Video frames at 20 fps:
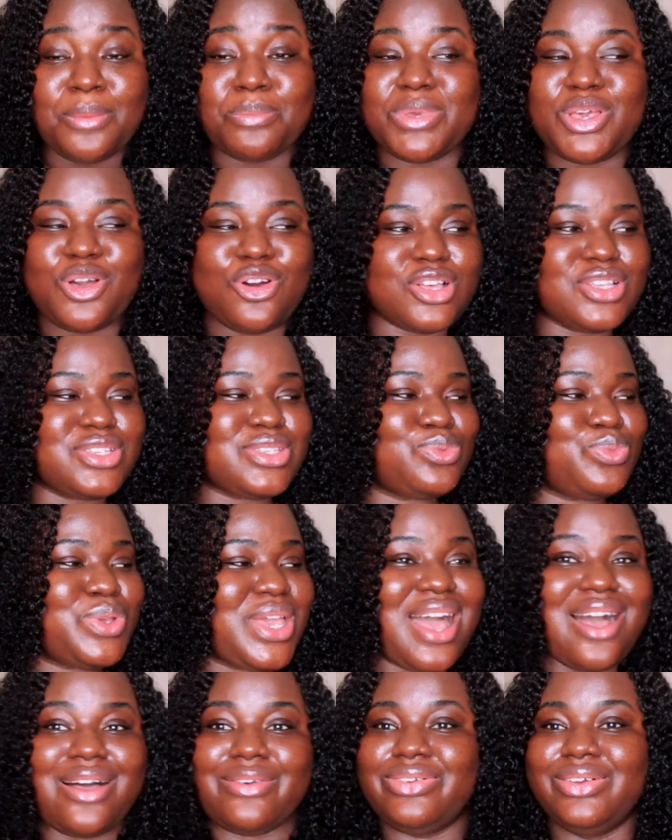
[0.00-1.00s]
because we
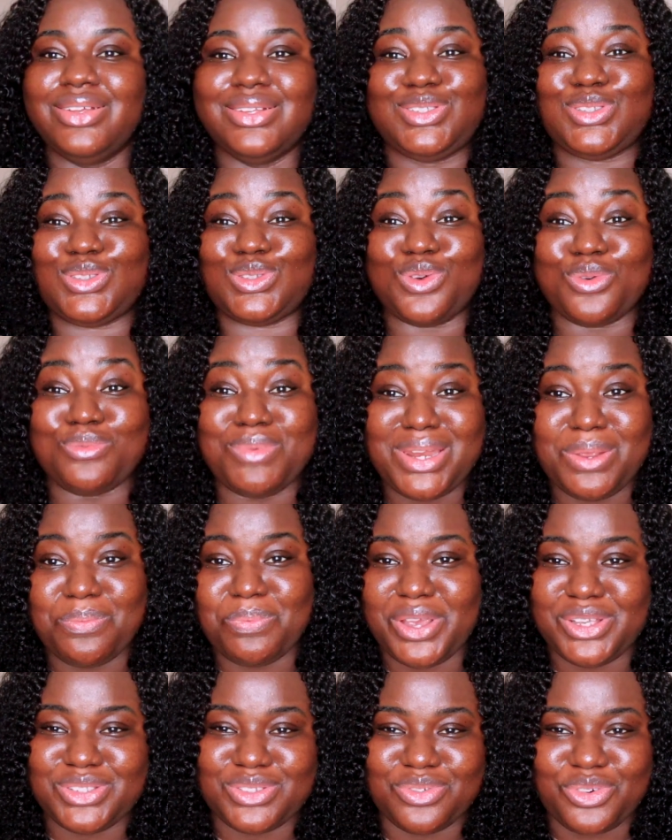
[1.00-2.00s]
have so many
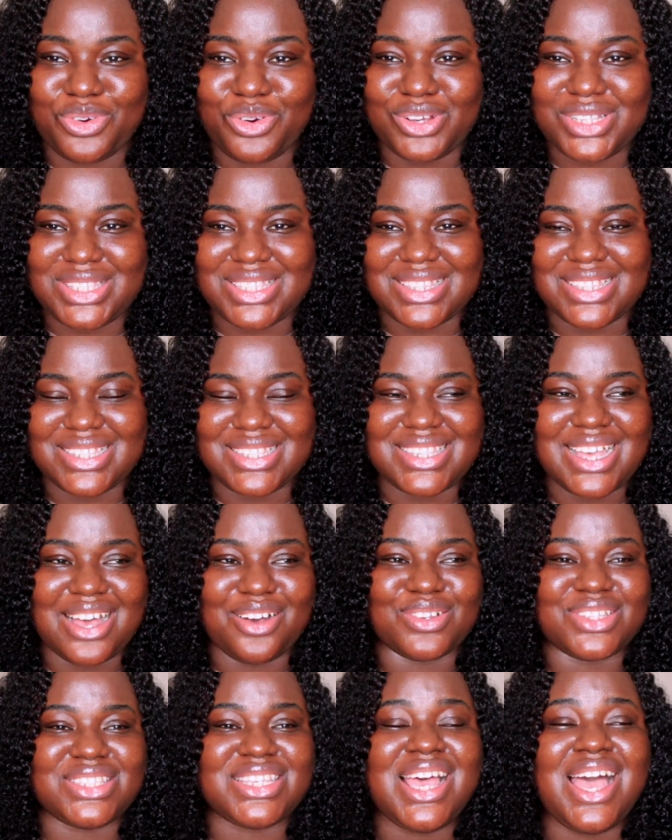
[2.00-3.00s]
pairs of Crocs in this
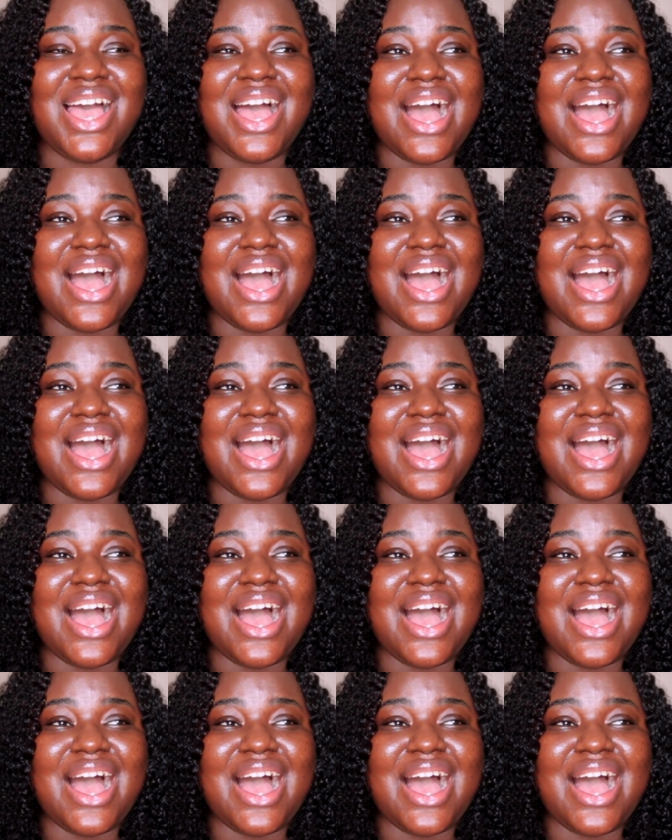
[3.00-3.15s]
house.